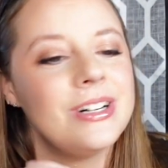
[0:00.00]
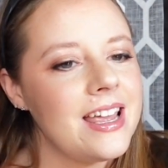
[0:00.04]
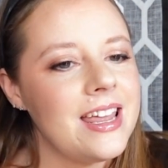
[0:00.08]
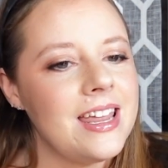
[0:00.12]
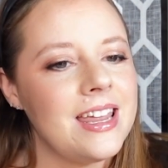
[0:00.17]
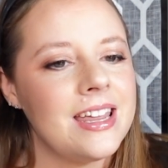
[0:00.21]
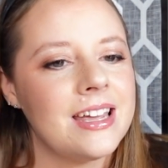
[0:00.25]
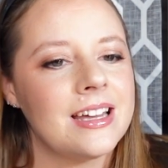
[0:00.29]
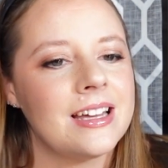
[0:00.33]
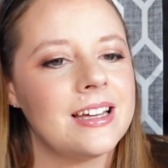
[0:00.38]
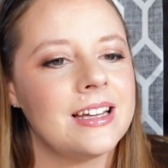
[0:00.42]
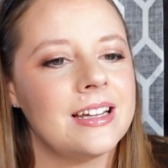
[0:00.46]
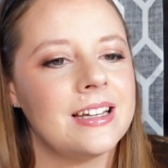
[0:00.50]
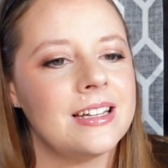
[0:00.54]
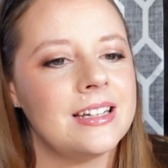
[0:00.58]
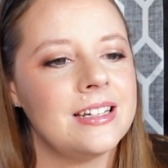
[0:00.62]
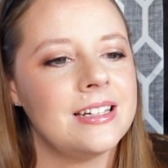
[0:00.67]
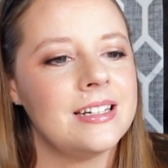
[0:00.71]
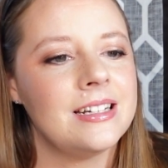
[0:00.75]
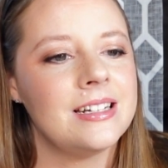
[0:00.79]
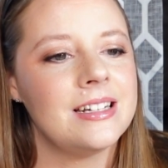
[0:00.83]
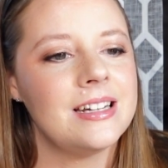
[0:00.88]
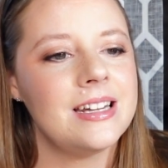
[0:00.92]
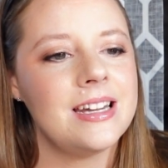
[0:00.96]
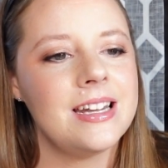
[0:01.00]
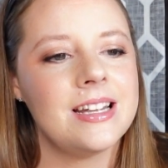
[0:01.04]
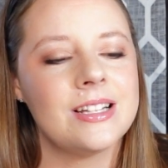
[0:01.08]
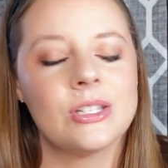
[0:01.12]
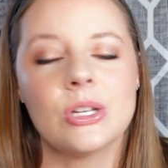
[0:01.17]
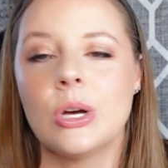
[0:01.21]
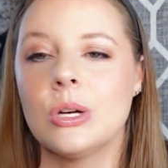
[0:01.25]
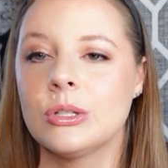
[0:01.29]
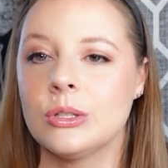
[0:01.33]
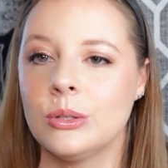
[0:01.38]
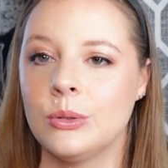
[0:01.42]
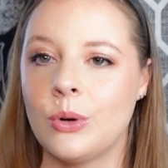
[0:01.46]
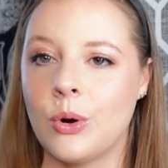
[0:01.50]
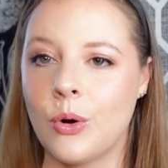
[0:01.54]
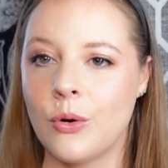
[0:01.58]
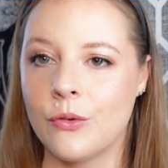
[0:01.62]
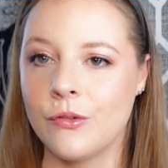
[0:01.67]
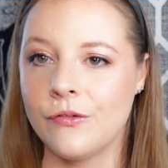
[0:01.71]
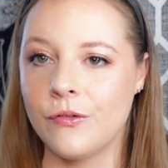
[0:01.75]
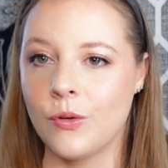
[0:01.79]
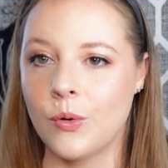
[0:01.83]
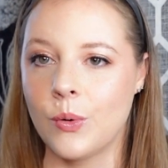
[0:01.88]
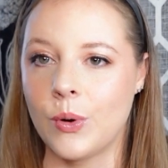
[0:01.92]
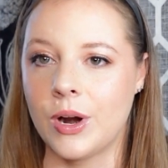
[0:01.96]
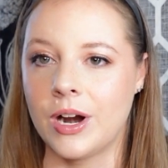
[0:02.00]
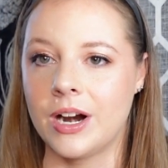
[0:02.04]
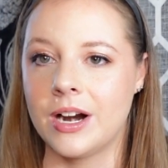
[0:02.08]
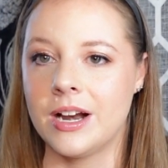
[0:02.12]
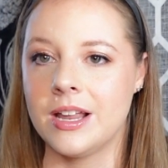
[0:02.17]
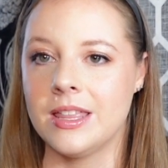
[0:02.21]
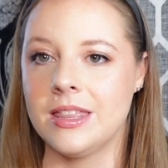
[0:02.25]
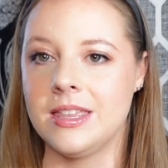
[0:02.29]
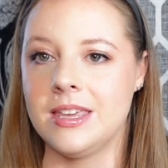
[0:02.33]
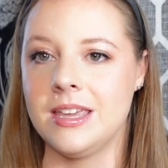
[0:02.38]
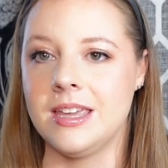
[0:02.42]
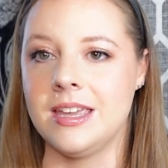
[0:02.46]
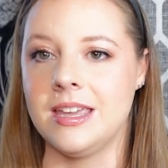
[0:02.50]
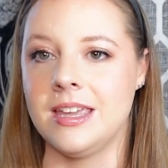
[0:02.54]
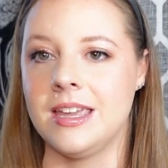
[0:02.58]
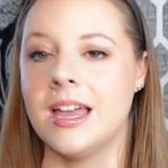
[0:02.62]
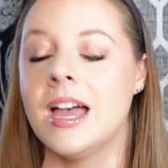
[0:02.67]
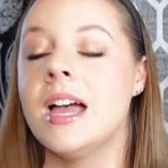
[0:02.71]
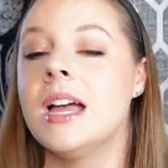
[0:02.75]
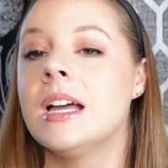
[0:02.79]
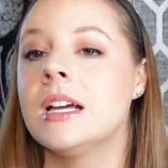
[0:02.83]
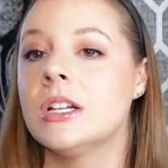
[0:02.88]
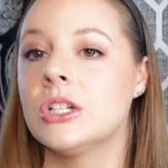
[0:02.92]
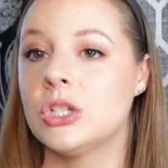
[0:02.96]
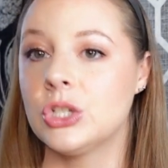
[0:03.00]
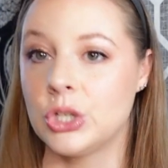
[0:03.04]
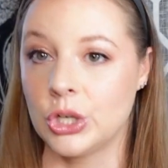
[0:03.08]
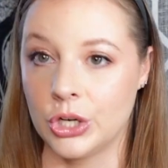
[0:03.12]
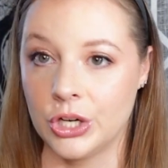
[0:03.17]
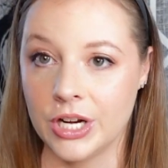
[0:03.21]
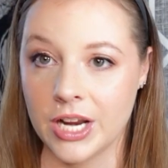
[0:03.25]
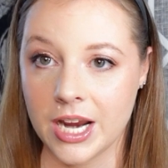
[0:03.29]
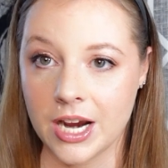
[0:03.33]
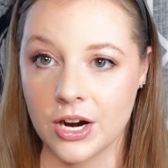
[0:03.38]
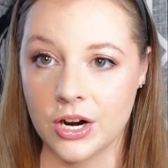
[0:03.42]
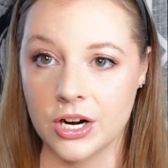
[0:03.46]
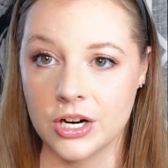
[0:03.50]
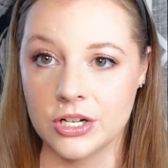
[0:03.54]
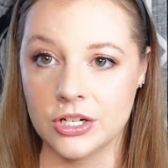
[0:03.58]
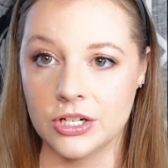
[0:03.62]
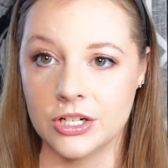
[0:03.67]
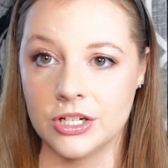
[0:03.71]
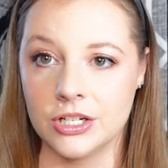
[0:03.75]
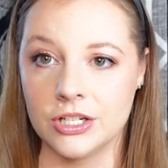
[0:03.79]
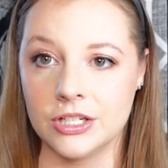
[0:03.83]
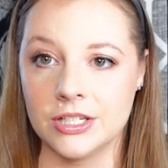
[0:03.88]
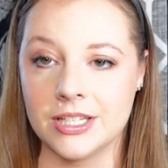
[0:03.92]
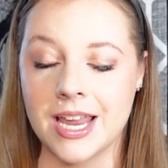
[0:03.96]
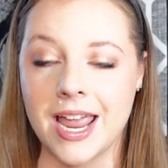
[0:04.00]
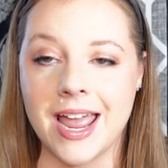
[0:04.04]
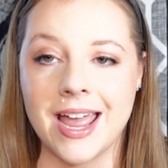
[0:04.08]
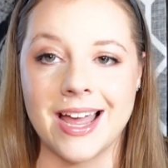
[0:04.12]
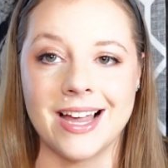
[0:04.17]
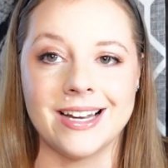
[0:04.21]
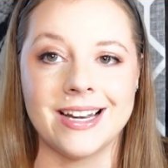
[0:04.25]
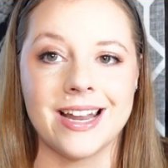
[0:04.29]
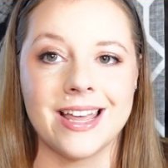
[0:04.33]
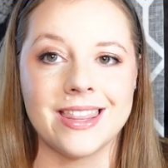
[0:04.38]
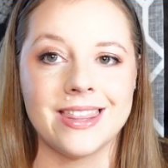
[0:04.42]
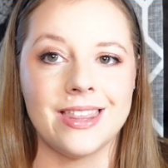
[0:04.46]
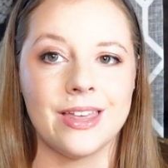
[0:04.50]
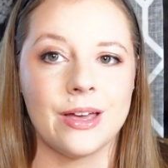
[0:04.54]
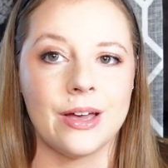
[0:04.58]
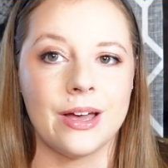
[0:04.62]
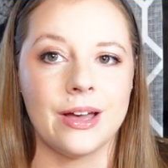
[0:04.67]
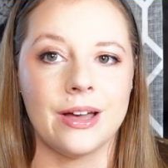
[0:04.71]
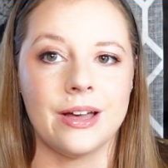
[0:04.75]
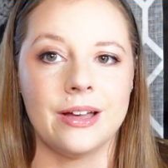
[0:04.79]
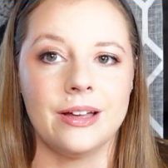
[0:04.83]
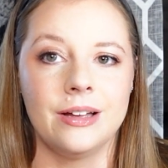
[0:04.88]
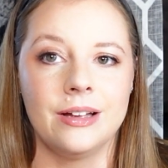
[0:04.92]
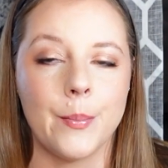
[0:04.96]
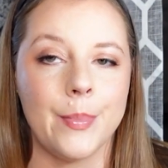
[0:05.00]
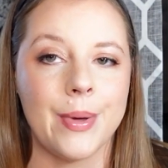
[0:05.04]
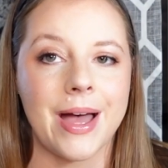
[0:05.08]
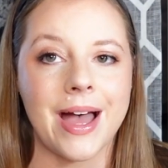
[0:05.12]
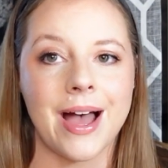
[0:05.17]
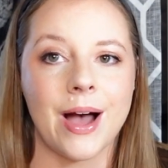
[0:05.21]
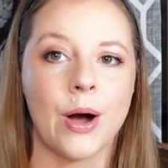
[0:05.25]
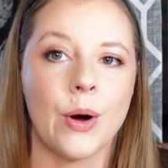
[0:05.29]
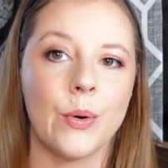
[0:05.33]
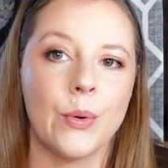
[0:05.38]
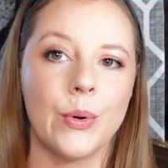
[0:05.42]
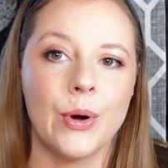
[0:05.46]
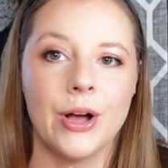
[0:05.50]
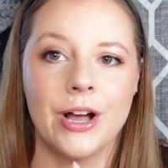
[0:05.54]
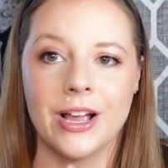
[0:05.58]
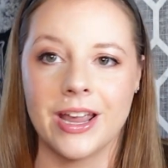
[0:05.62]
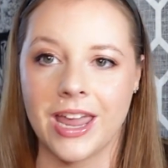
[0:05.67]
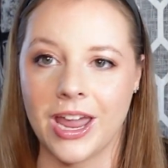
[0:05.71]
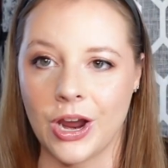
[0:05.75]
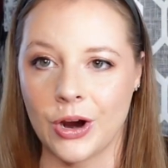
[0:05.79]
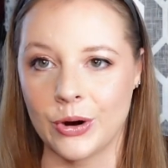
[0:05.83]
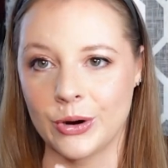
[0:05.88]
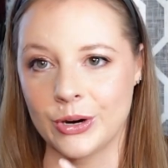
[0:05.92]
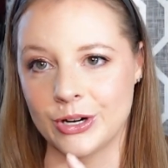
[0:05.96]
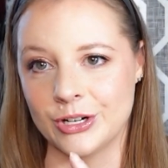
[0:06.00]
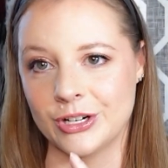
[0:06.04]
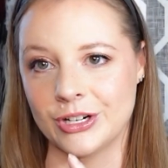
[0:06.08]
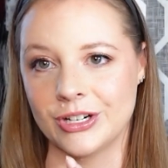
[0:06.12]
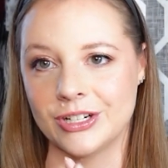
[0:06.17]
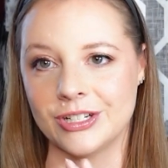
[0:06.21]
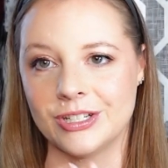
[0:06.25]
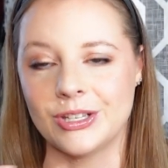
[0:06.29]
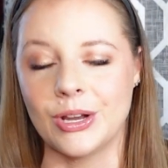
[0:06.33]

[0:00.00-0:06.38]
And it's also known for the stern characters and the bow characters.